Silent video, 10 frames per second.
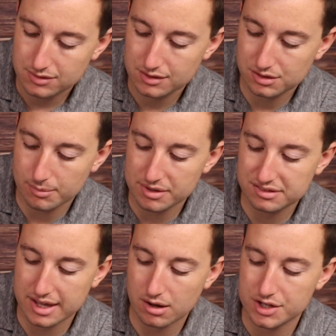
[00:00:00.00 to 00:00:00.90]
So I'm going to
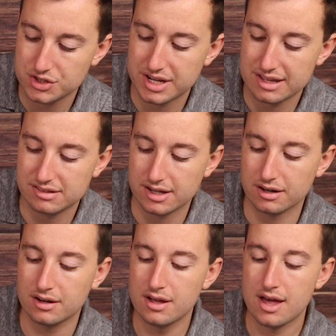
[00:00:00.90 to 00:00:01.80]
say 100 days
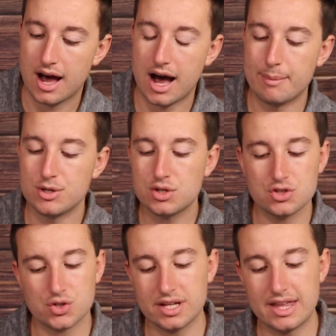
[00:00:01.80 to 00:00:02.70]
here. And you can
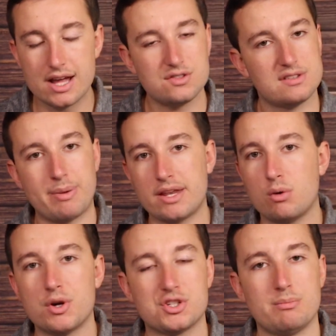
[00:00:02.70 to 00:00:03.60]
shrink that just depending
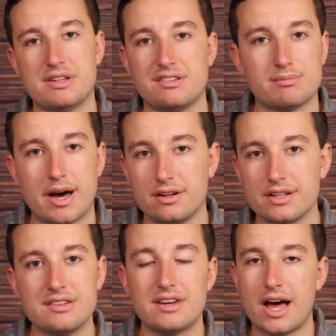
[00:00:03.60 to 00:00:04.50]
on what your business model
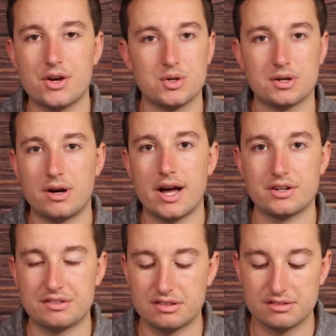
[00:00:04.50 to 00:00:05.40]
is and how
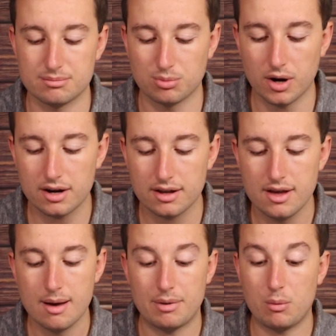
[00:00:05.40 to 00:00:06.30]
your systems work.
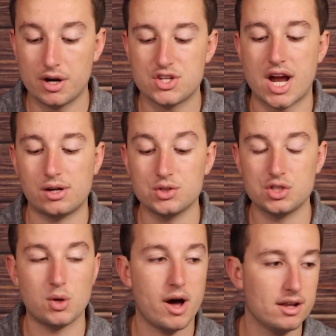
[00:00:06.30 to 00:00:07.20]
But I want to challenge you
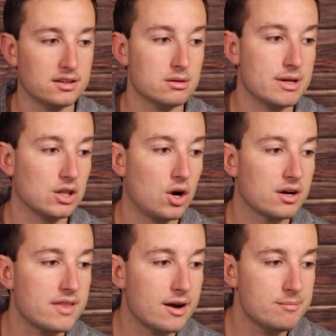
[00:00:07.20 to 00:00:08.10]
to go out a little bit
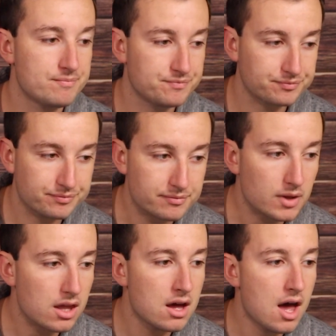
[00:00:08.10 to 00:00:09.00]
longer there.
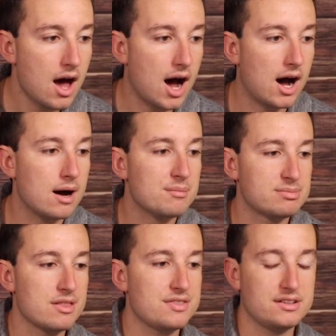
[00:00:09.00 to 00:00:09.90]

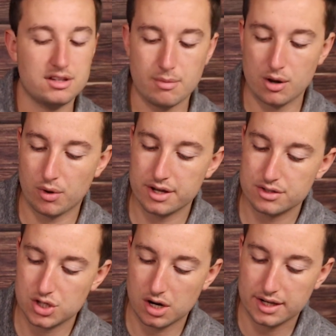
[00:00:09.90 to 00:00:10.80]
Some other things that you might want to
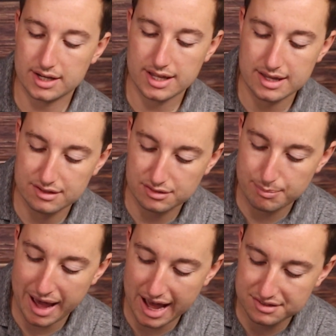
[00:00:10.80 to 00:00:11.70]
target is
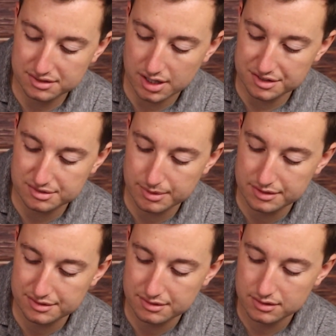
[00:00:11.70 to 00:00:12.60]
past
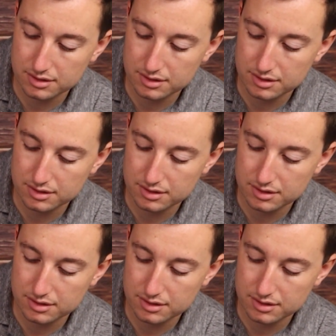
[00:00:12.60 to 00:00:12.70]
customers.